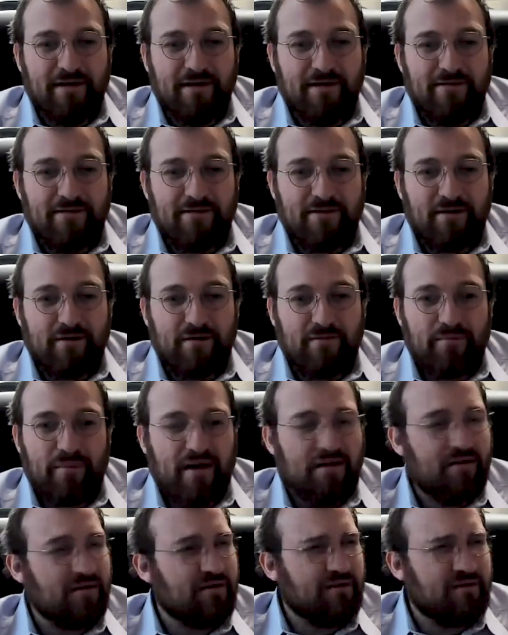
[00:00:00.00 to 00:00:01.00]
So
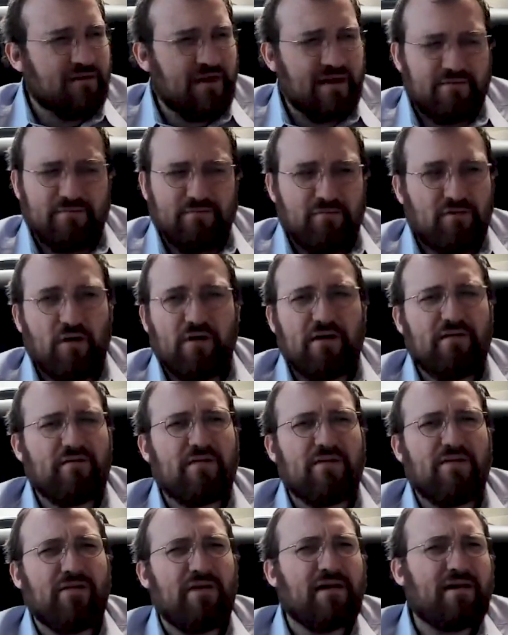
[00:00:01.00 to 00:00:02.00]
Microsoft's like, don't
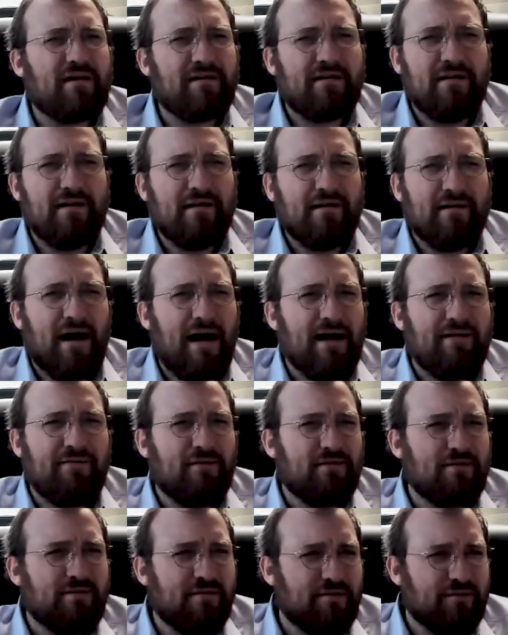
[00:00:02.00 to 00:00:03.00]
even think
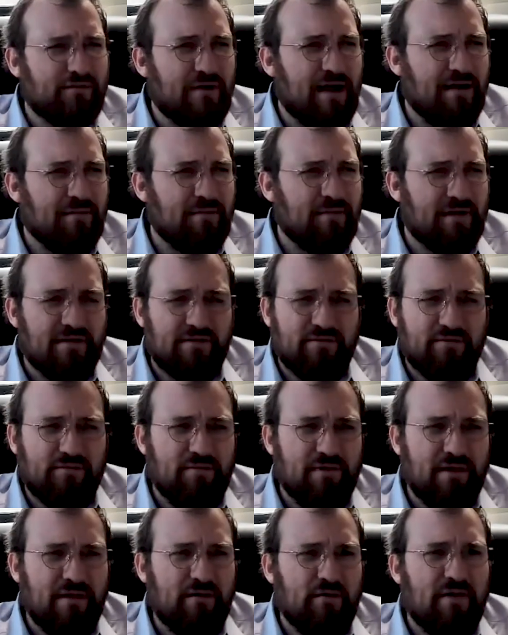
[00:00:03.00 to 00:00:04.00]
iPhone's a threat, because,
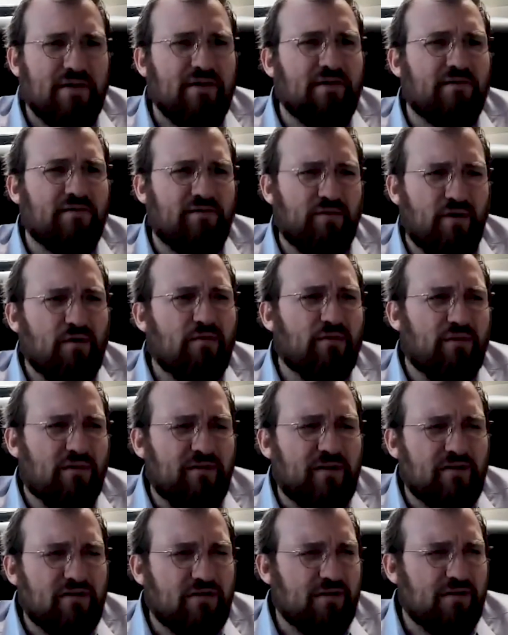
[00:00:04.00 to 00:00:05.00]
Windows Phone will
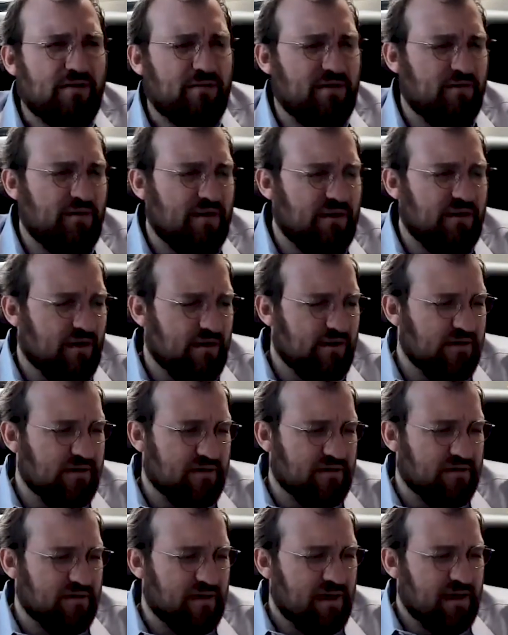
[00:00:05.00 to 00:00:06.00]
eventually be Windows,
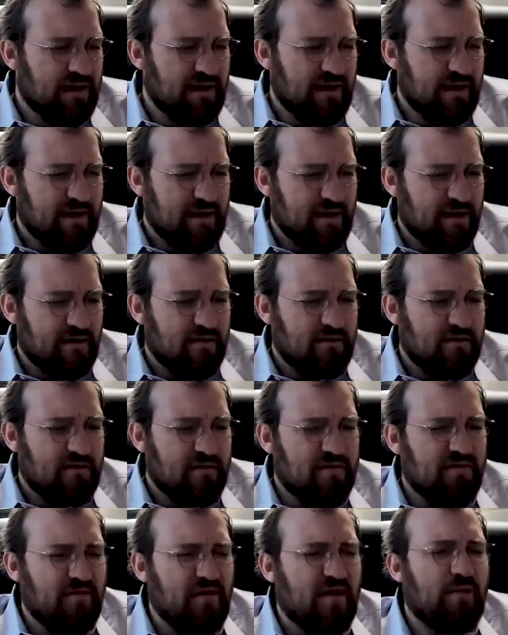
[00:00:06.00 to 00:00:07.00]
and,
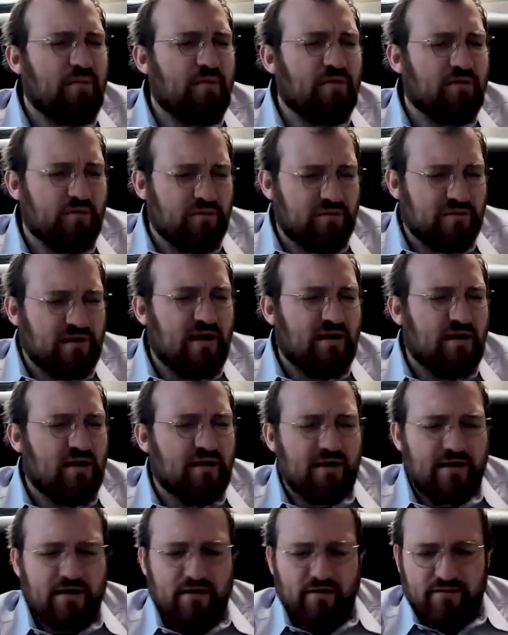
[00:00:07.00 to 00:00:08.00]
developers will stay in our
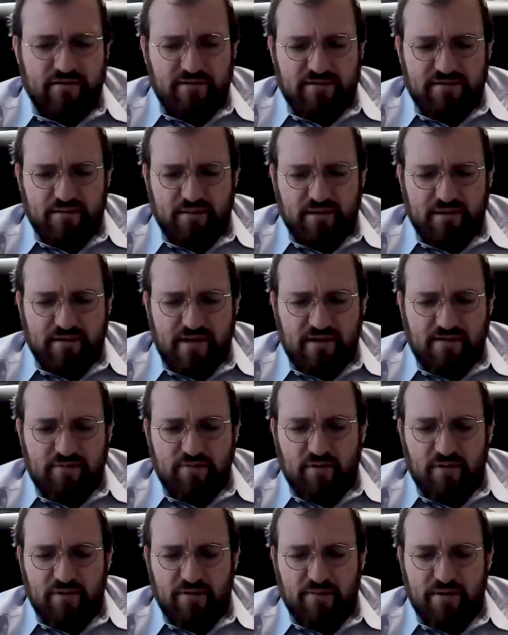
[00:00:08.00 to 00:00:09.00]
ecosystem because that's
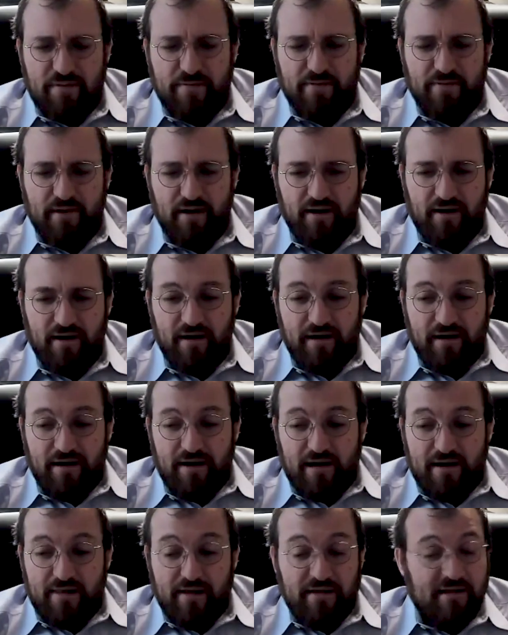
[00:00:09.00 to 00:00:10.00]
where all the people are.
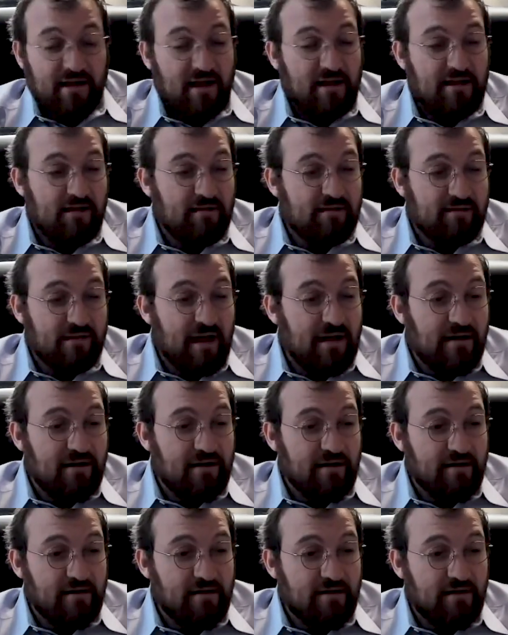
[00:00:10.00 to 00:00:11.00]
And then 10 years
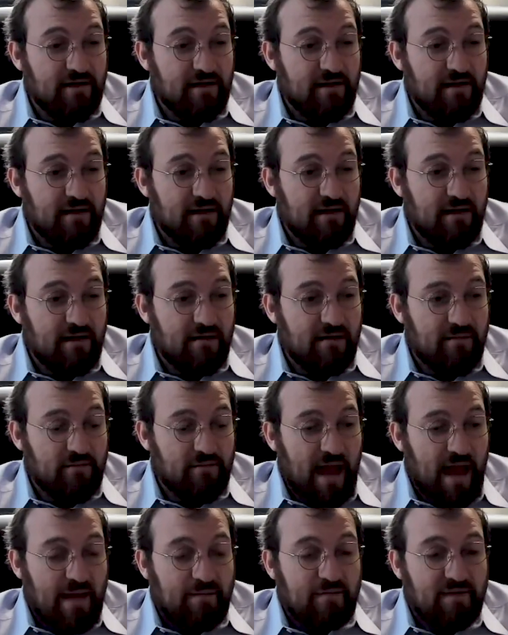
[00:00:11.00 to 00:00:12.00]
later, it's like,
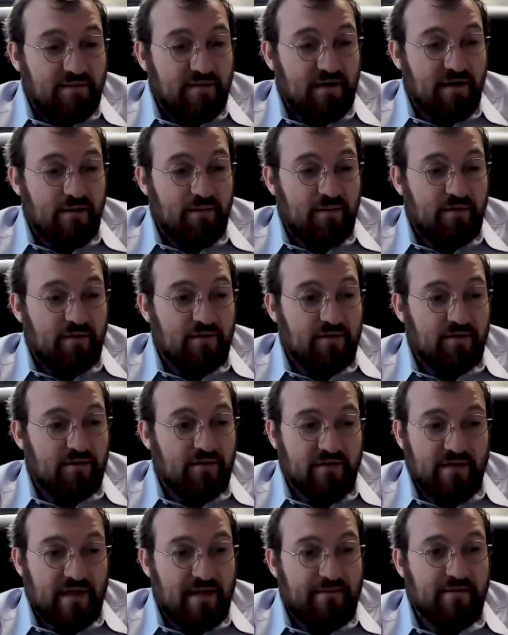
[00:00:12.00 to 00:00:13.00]
app developers
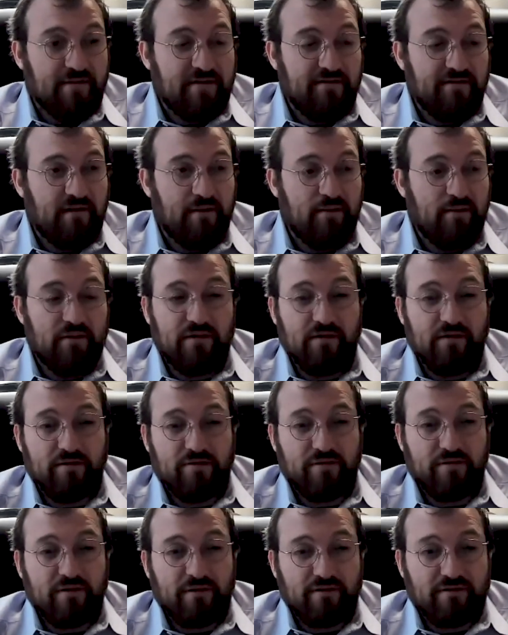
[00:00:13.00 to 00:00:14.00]
never develop Windows
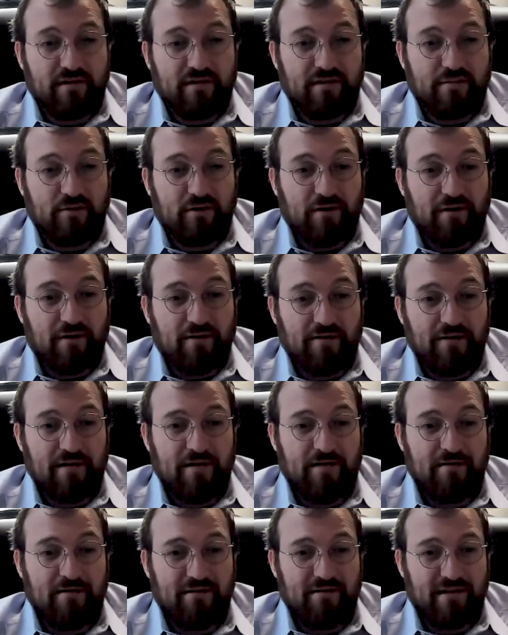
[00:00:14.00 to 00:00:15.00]
first anymore.
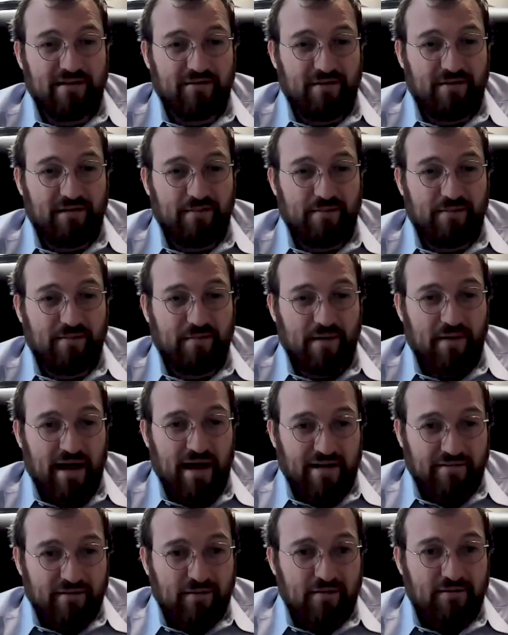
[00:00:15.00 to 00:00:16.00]
They develop
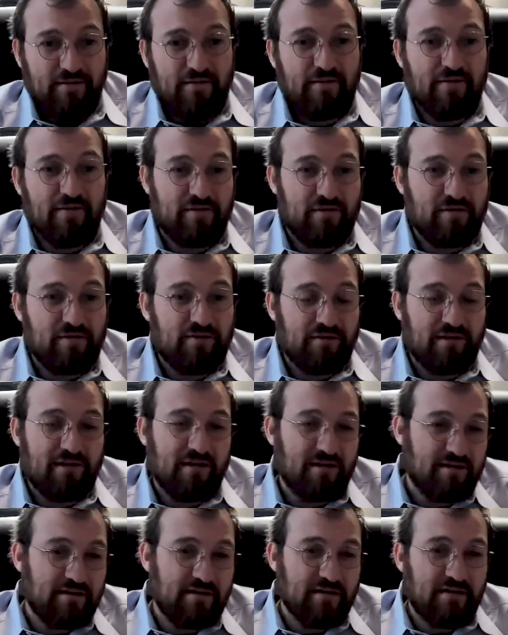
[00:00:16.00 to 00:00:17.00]
iPhone first, usually
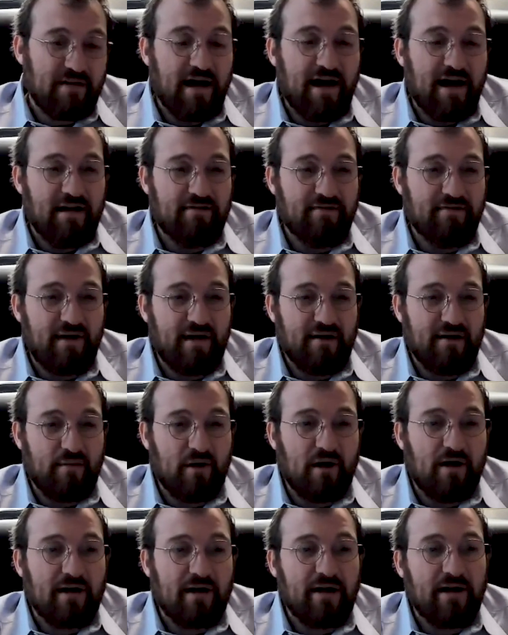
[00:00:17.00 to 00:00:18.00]
because it's the highest value
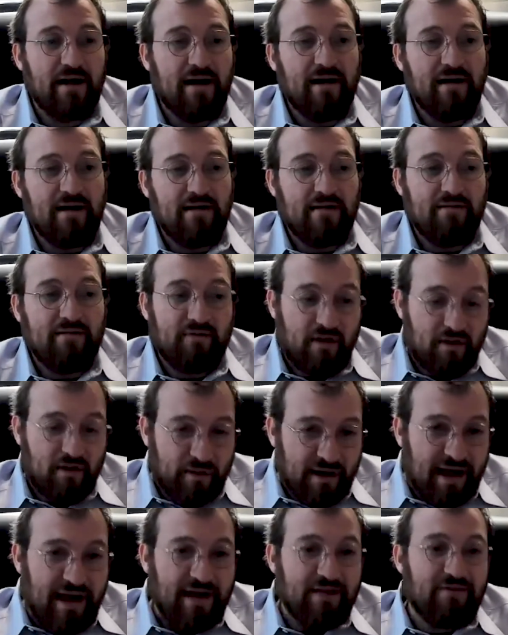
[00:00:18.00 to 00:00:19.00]
market, followed
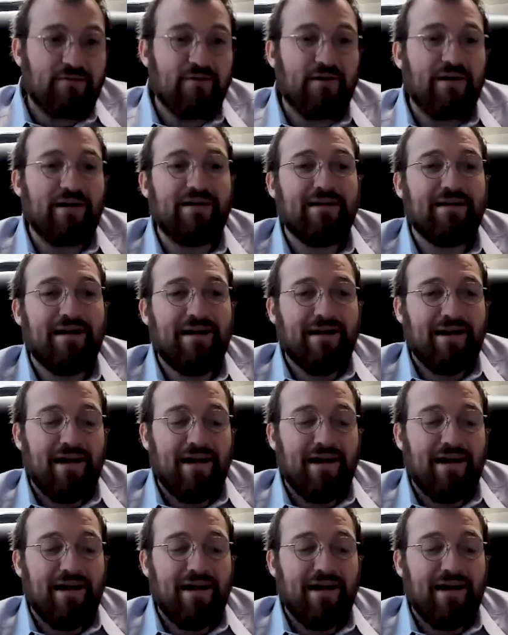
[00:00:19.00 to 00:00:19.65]
by Android.